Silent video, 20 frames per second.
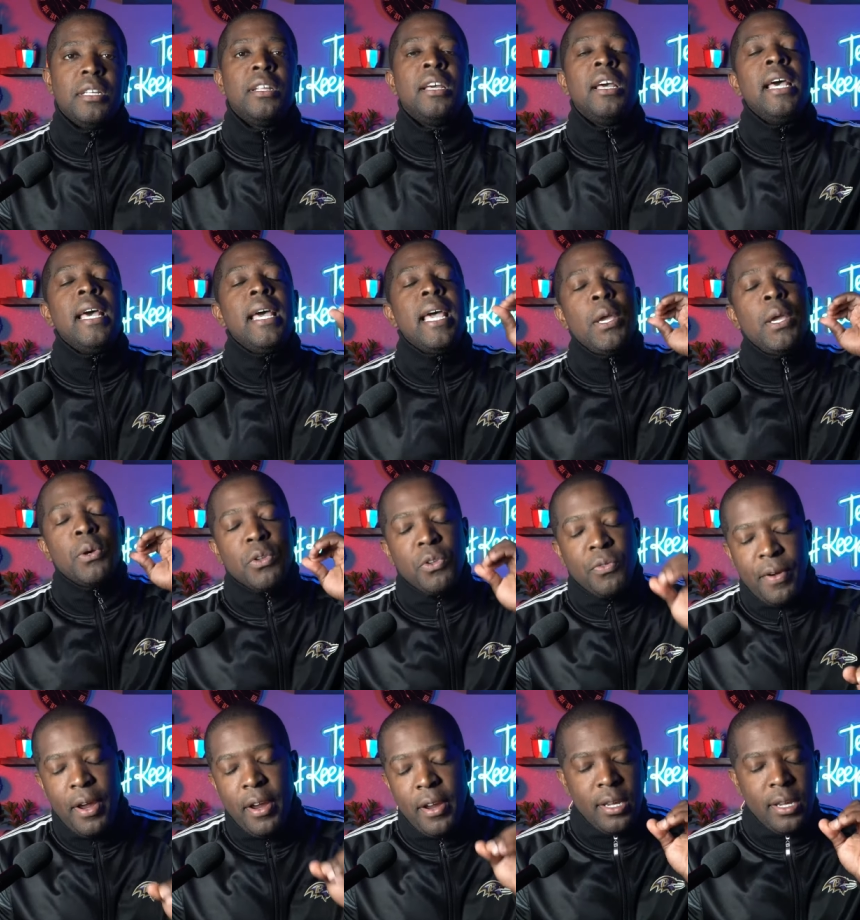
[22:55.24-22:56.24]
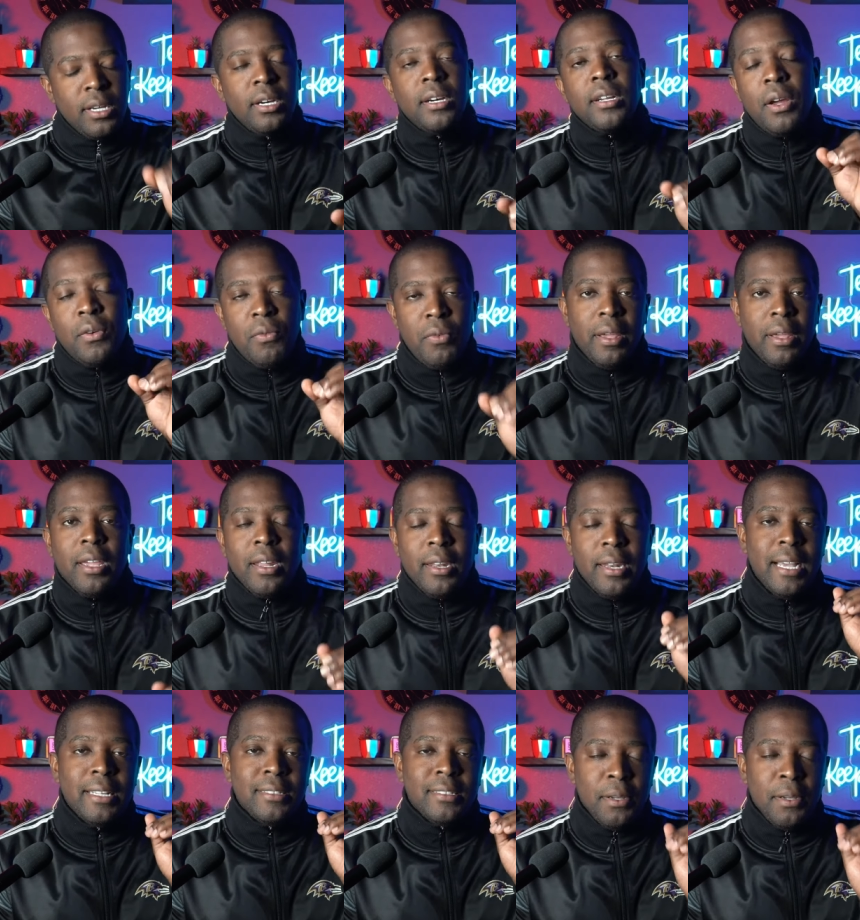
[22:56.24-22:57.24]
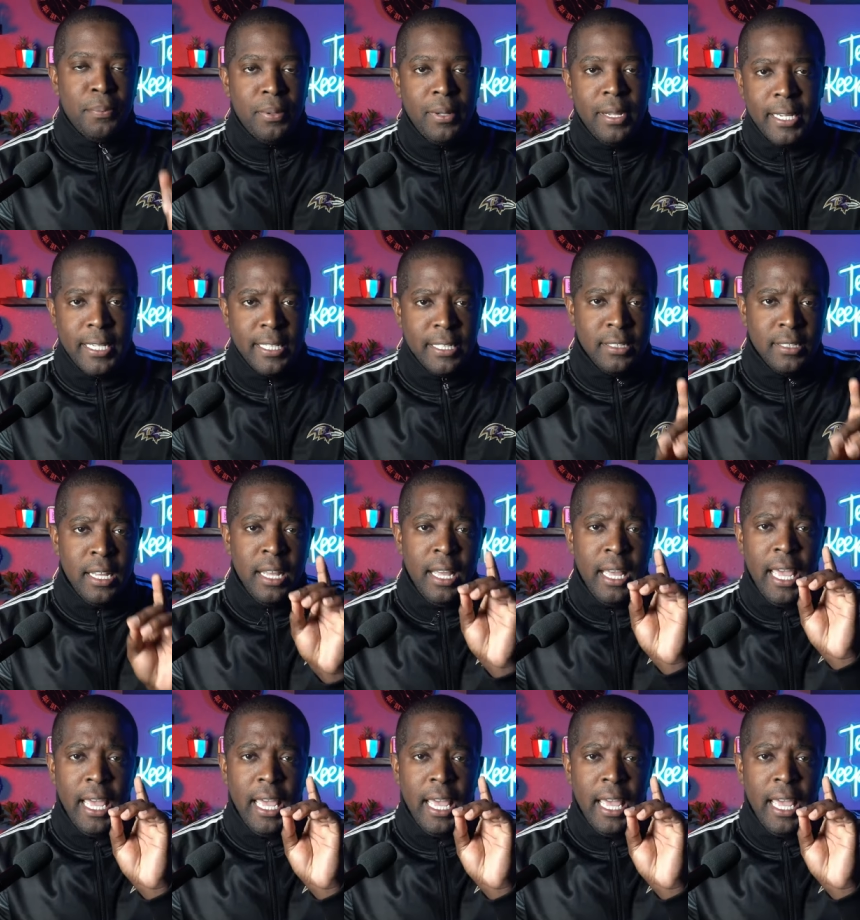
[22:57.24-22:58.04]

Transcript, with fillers: see my boy, he like gotta made it. Gotta